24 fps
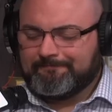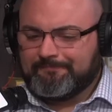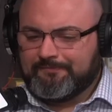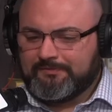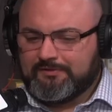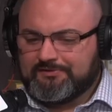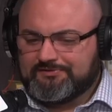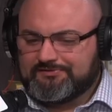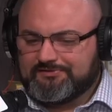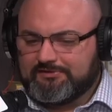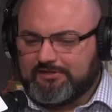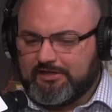
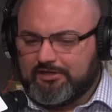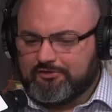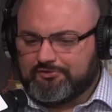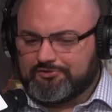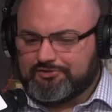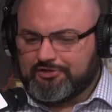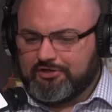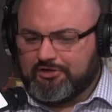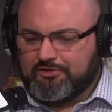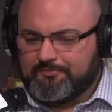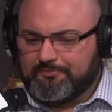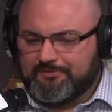Zdeno
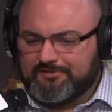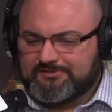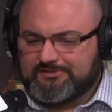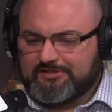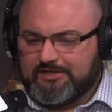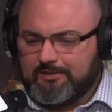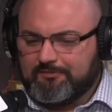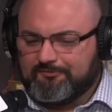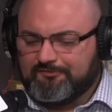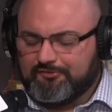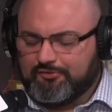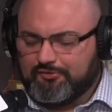Chara missed
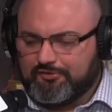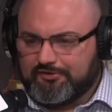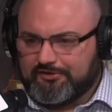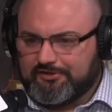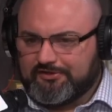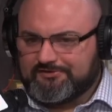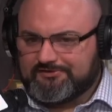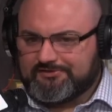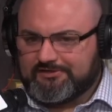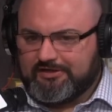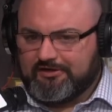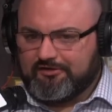game four
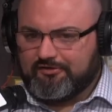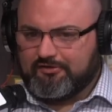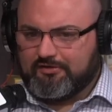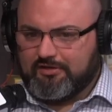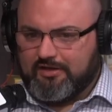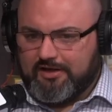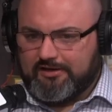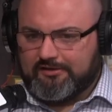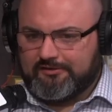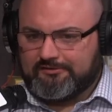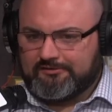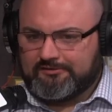against
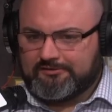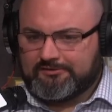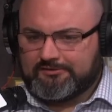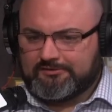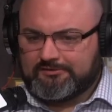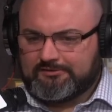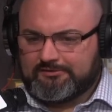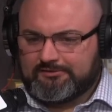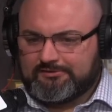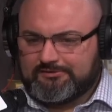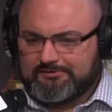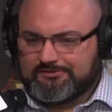Carolina.
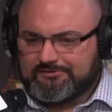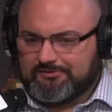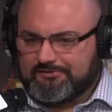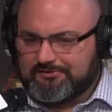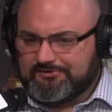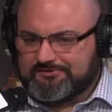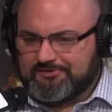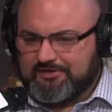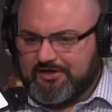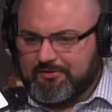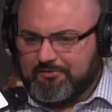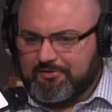So
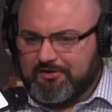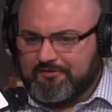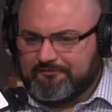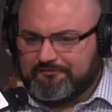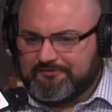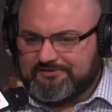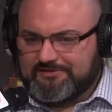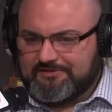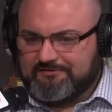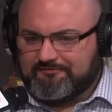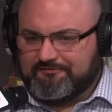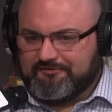this time off
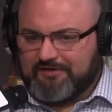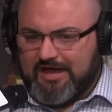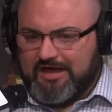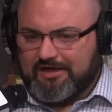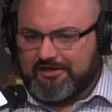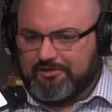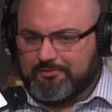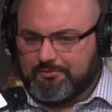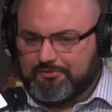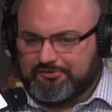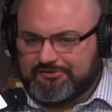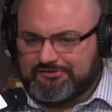is
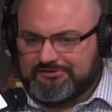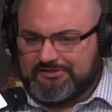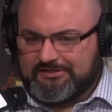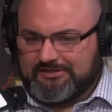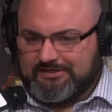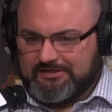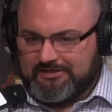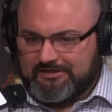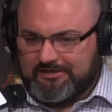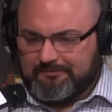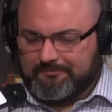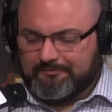invaluable to
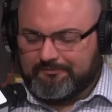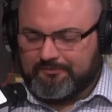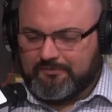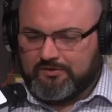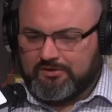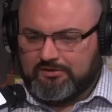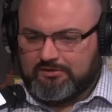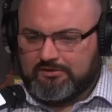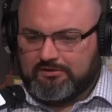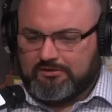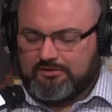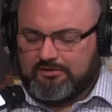him.
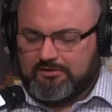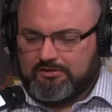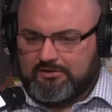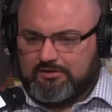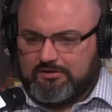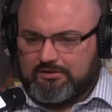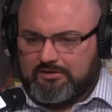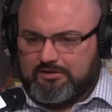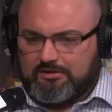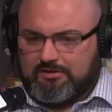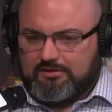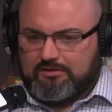
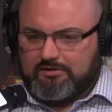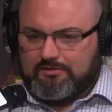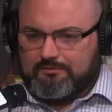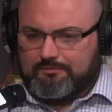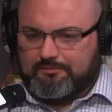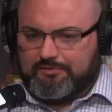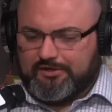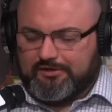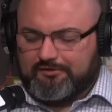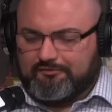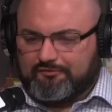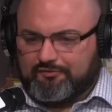
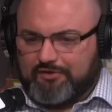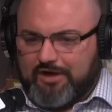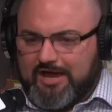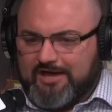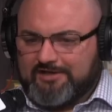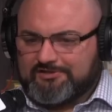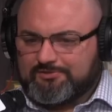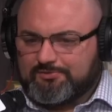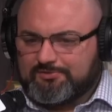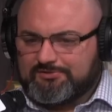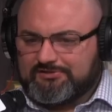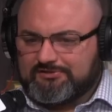But
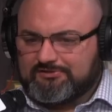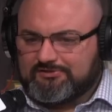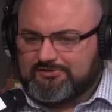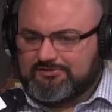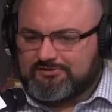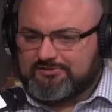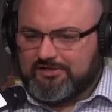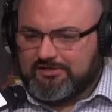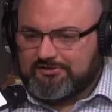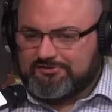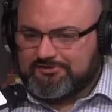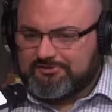Rask was in
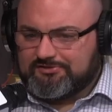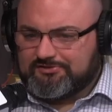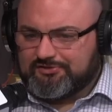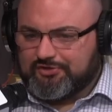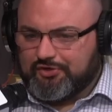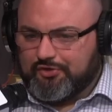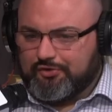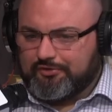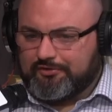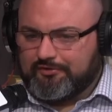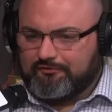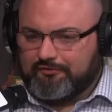such a
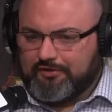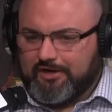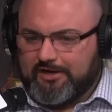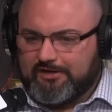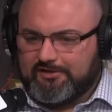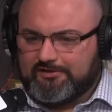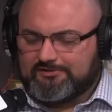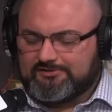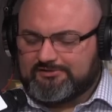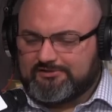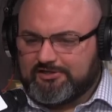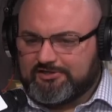zone and
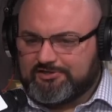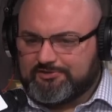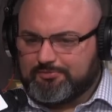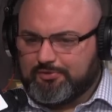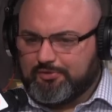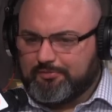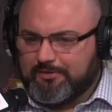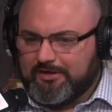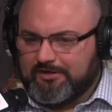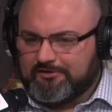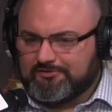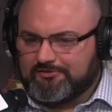riding such
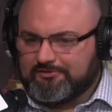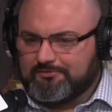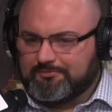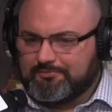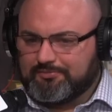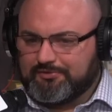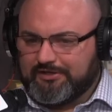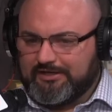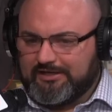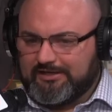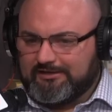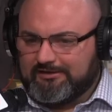momentum,
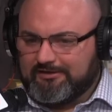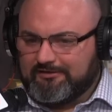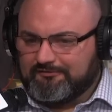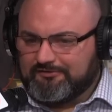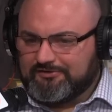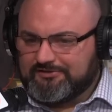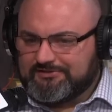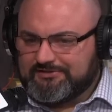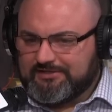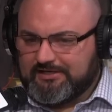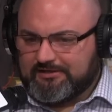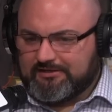playing every
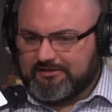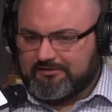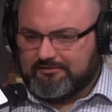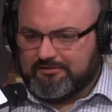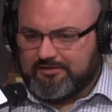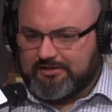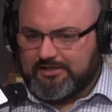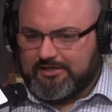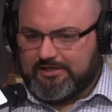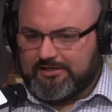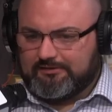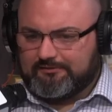second
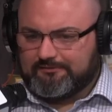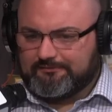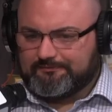night.